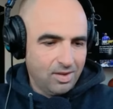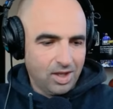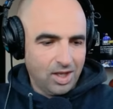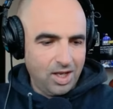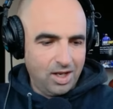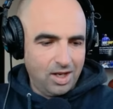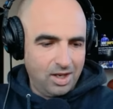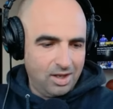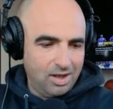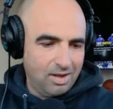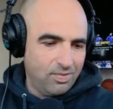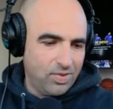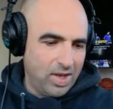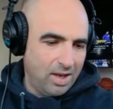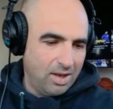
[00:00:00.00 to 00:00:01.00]

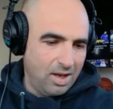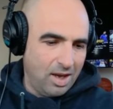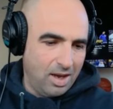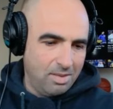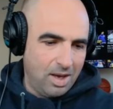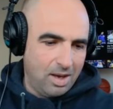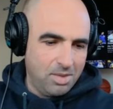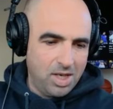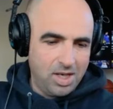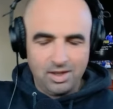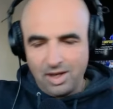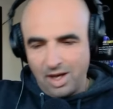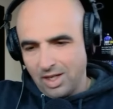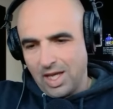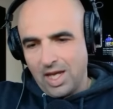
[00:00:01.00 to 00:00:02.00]

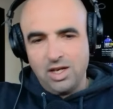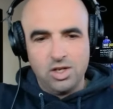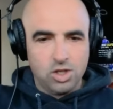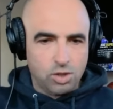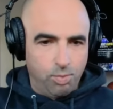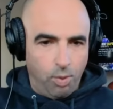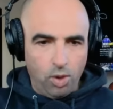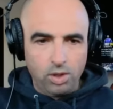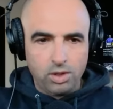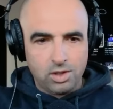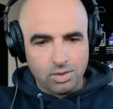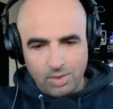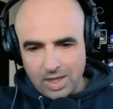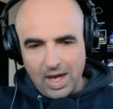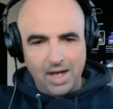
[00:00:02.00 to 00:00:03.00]
I'll get into
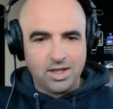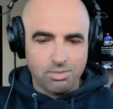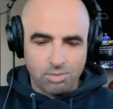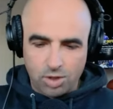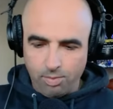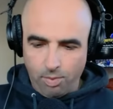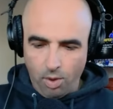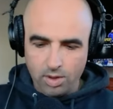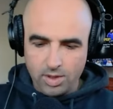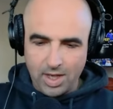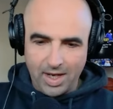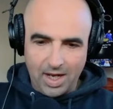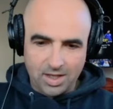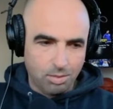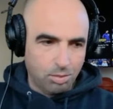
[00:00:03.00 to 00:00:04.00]
sports. We got some
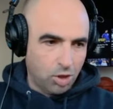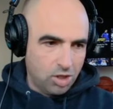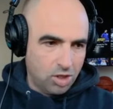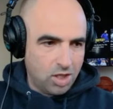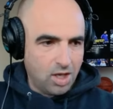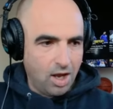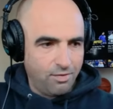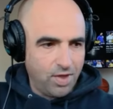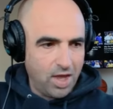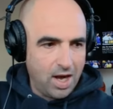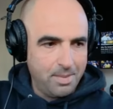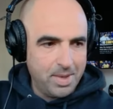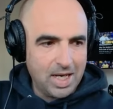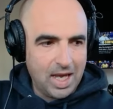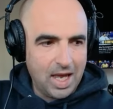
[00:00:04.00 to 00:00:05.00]
sports. I got some good stuff that
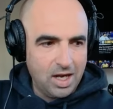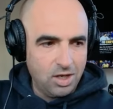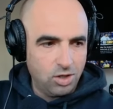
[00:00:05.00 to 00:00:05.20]
I'm going to get